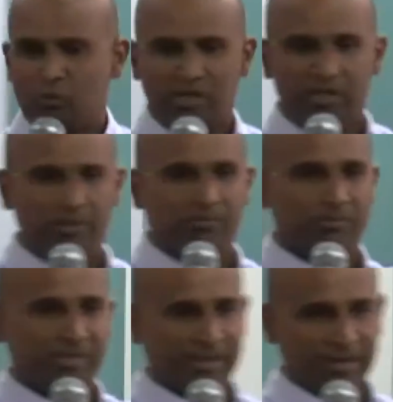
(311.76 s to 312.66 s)
We
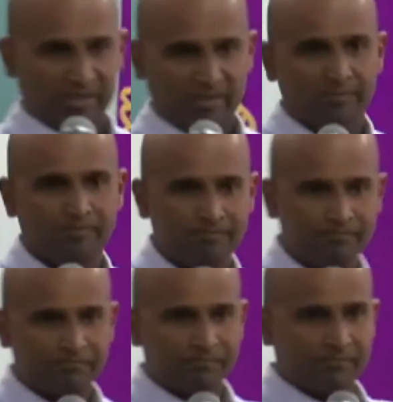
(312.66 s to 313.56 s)
need the support of the
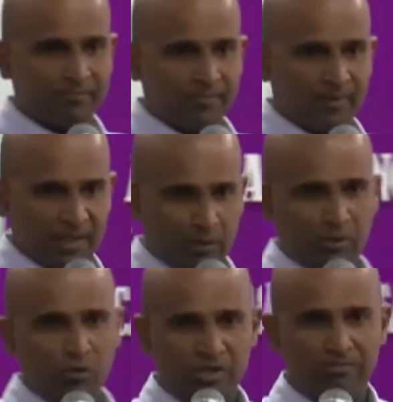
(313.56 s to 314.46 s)
deans, so
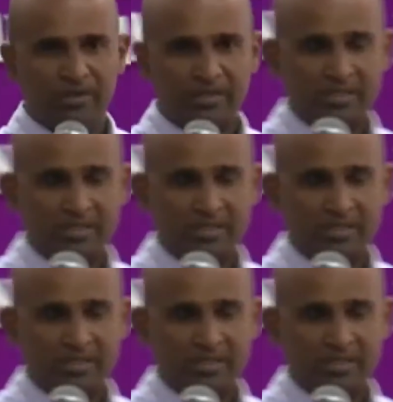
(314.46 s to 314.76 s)
to encourage